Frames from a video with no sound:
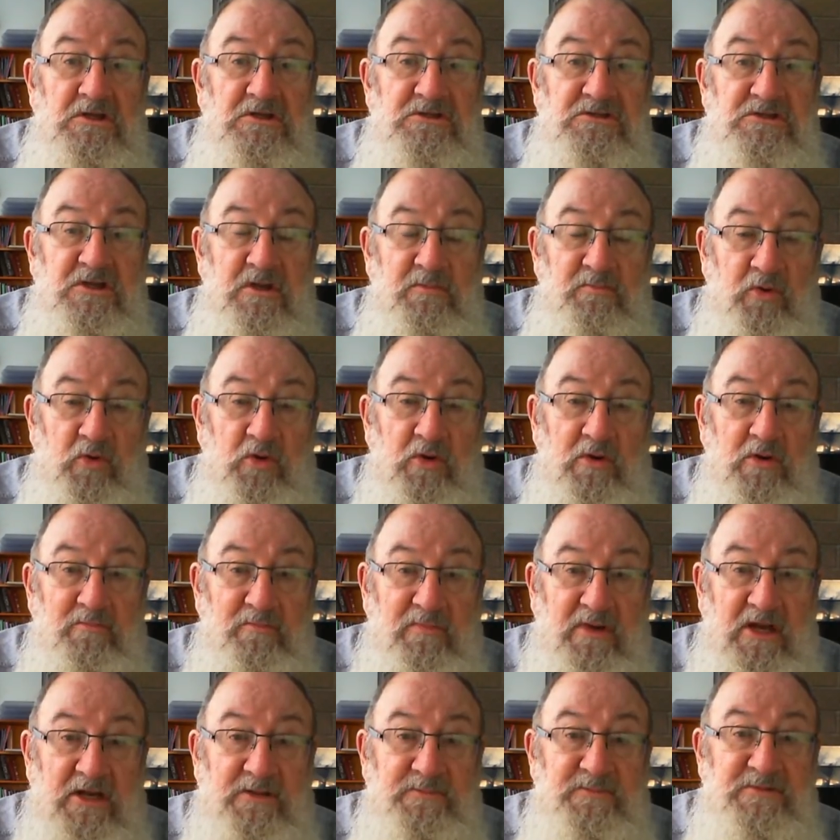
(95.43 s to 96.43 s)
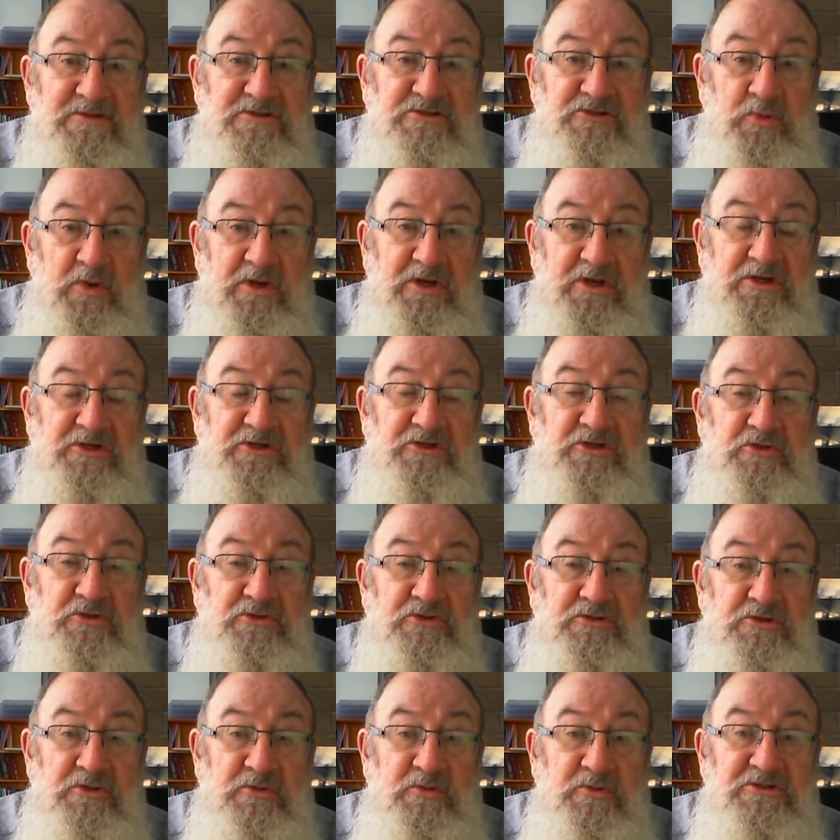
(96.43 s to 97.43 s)
So Paul and Barnabas went to
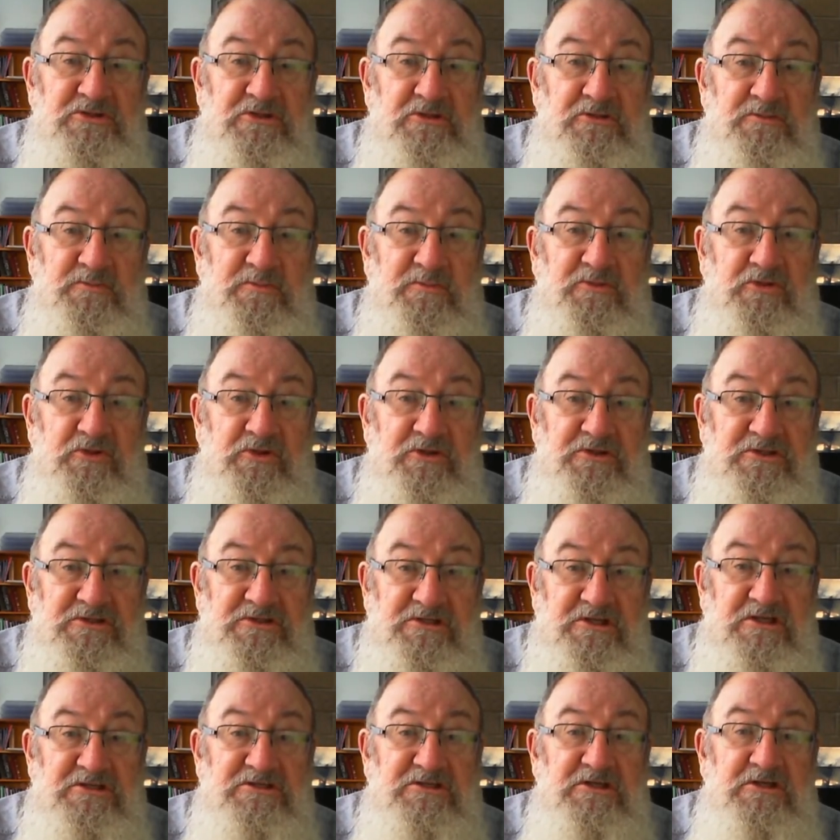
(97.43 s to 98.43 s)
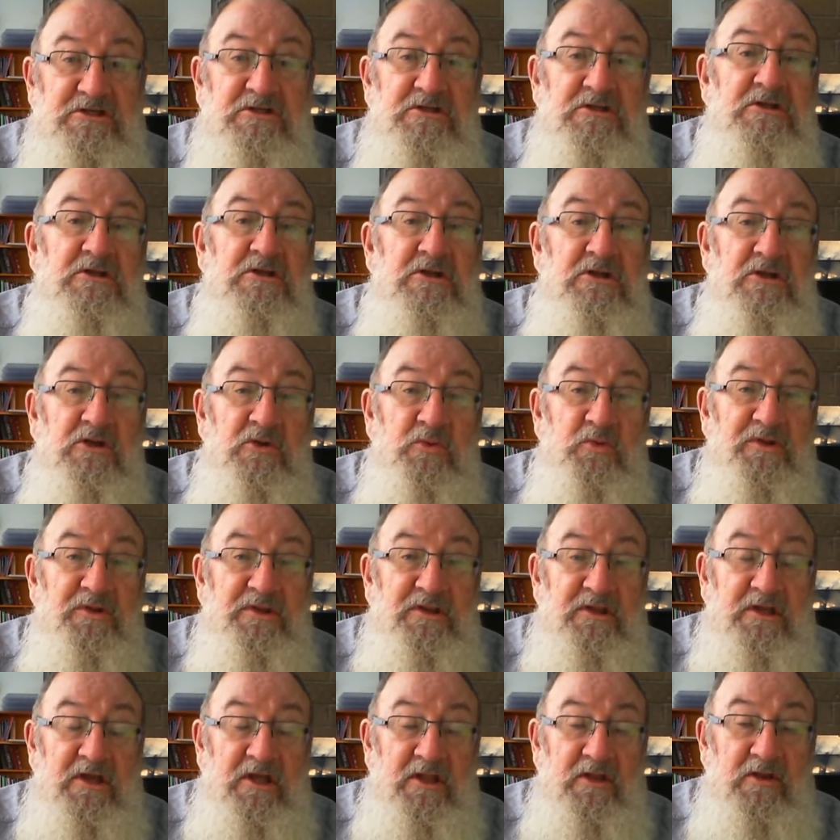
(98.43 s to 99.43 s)
Jerusalem to discuss it with
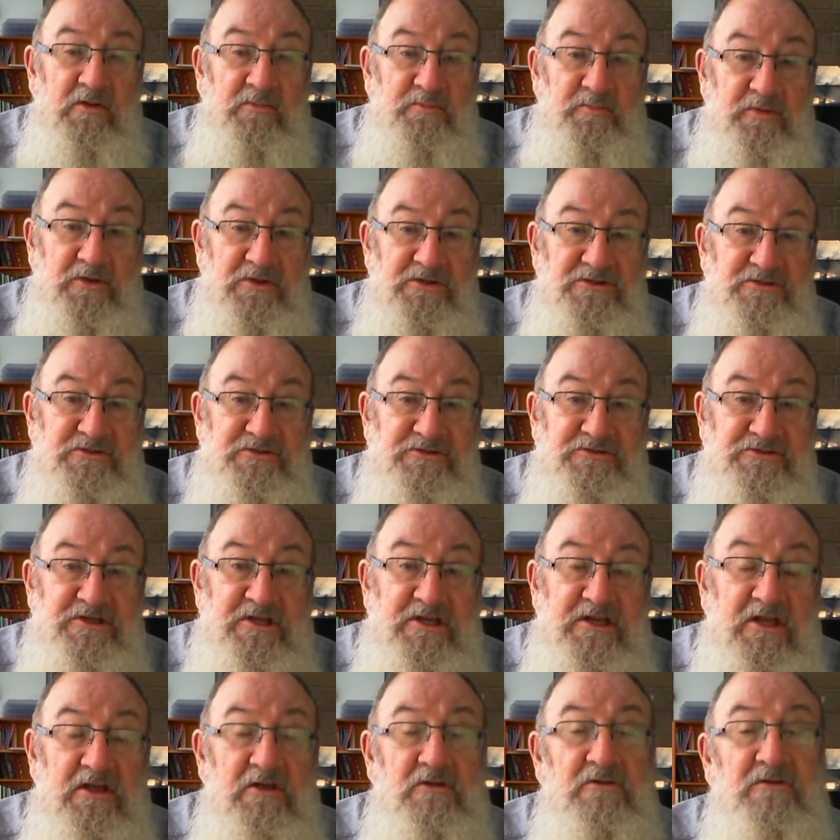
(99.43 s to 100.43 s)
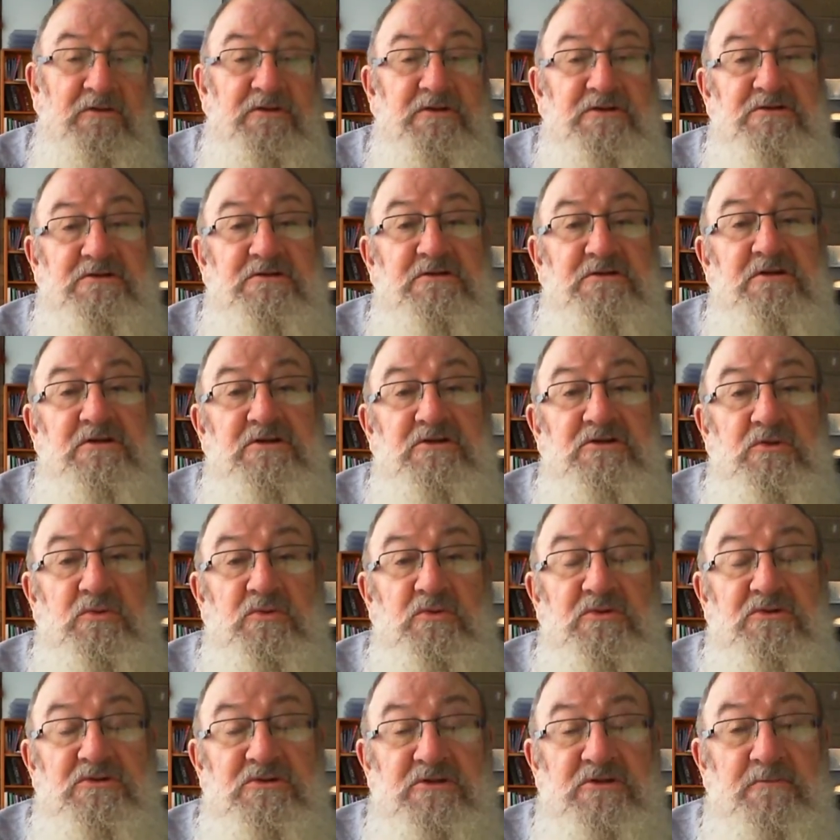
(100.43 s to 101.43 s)
the other apostles and the elders in
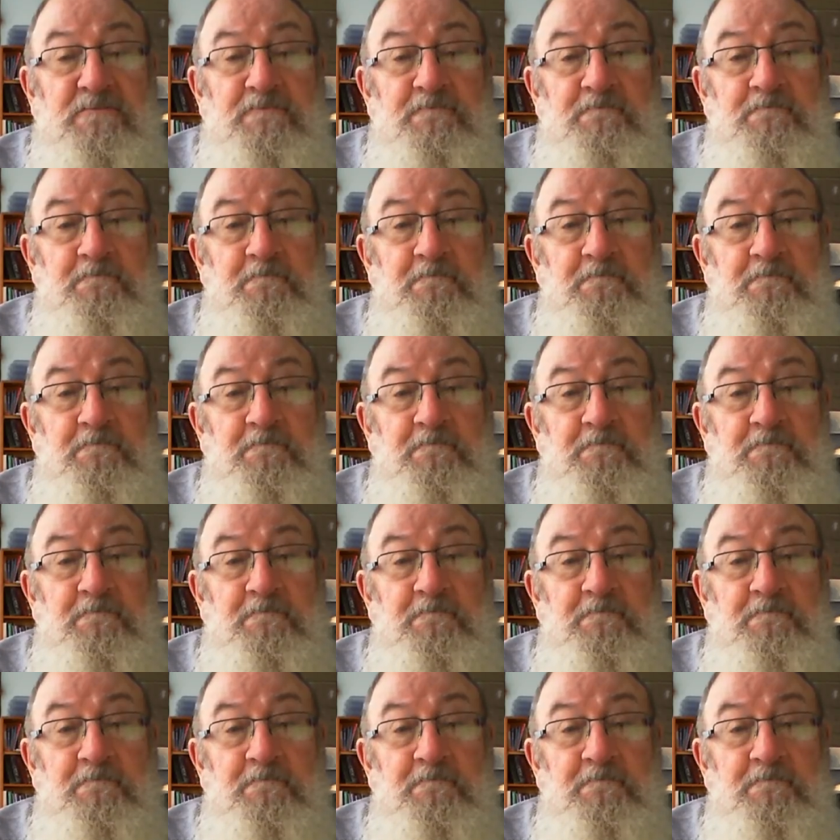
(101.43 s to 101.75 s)
Jerusalem.